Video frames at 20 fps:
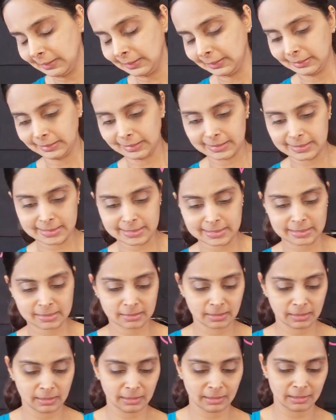Let's
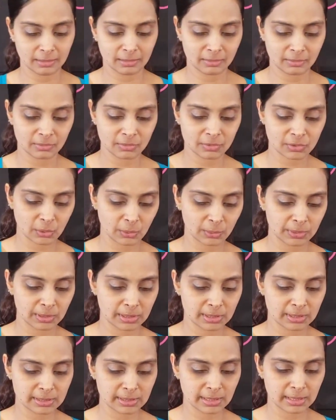see. So
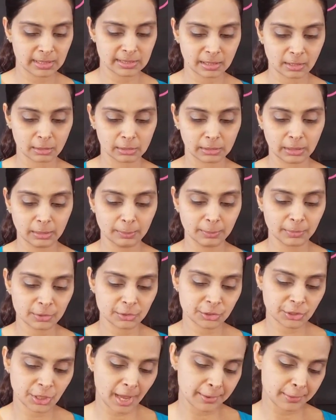this is a glimmer
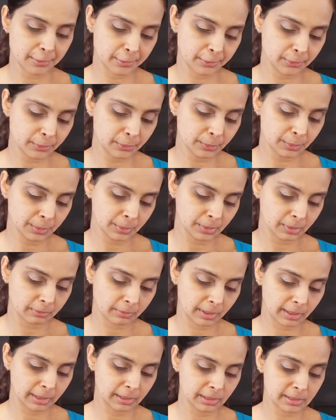shadow. All
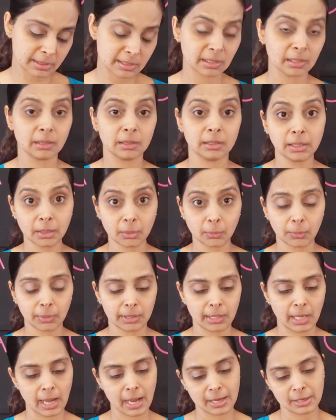right, it's a
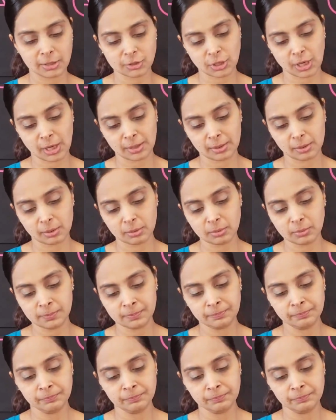liquid eyeshadow.